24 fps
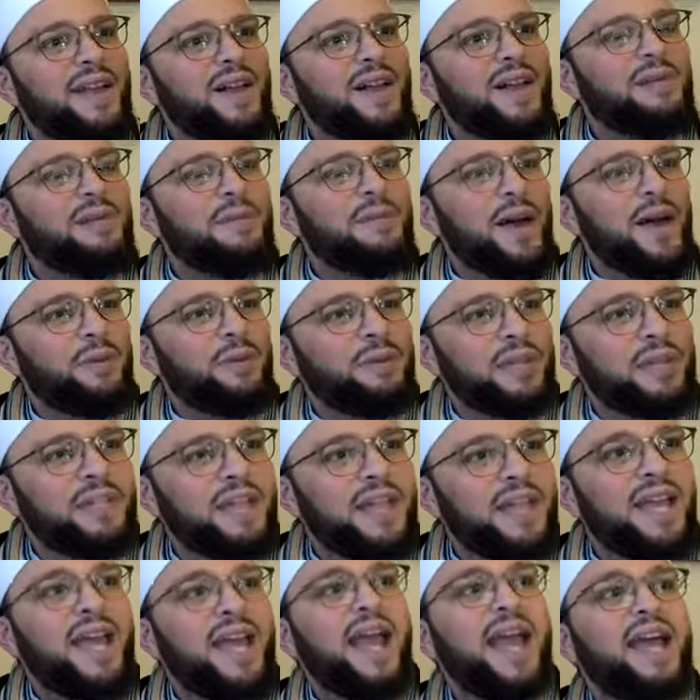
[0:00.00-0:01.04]
on the
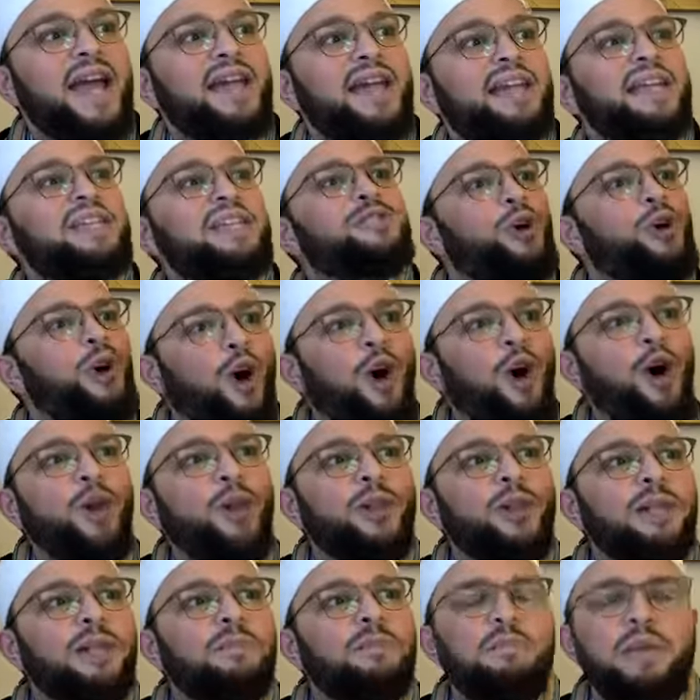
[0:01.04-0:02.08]
mountain and he's
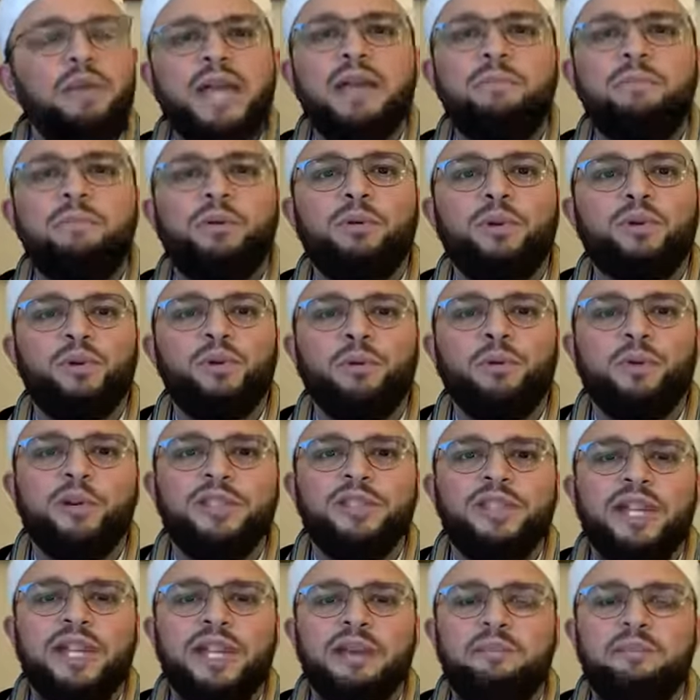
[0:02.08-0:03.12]
calling people
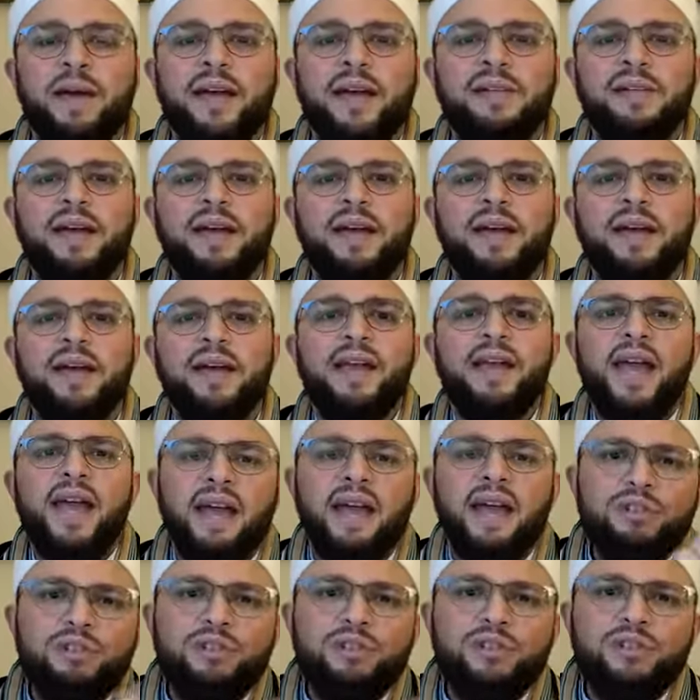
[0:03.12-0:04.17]
towards ibadah
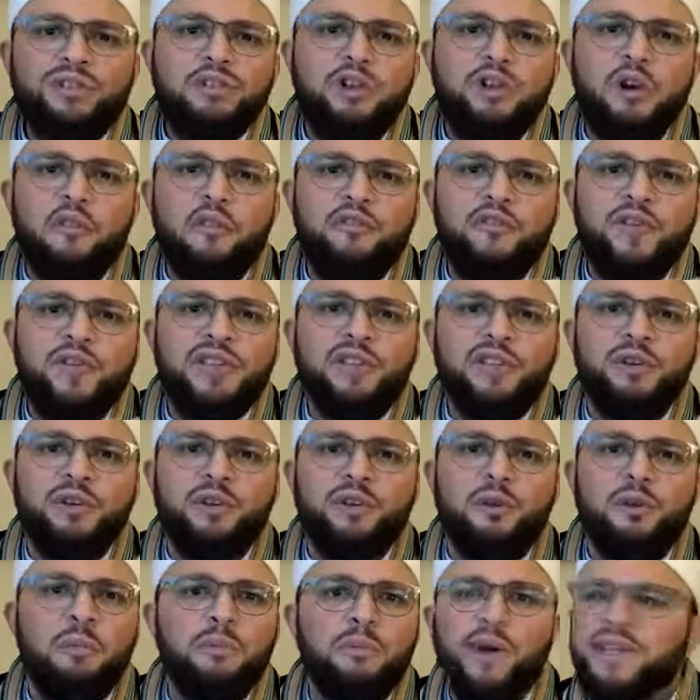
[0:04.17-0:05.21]
and there's no
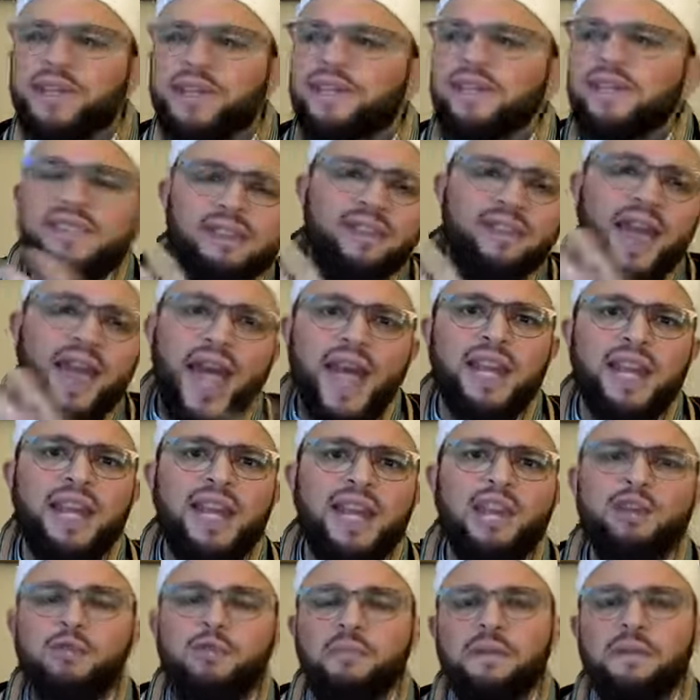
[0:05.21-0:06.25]
physical presence of any
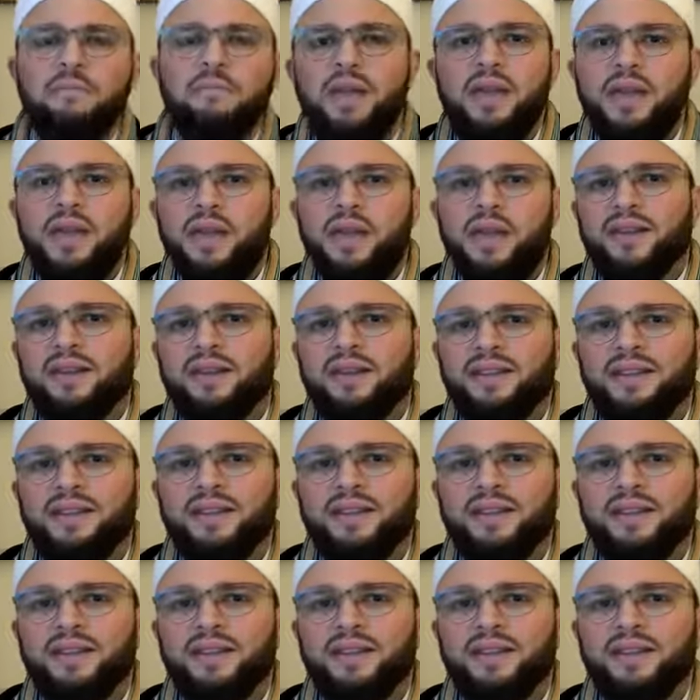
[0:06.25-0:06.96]
human being.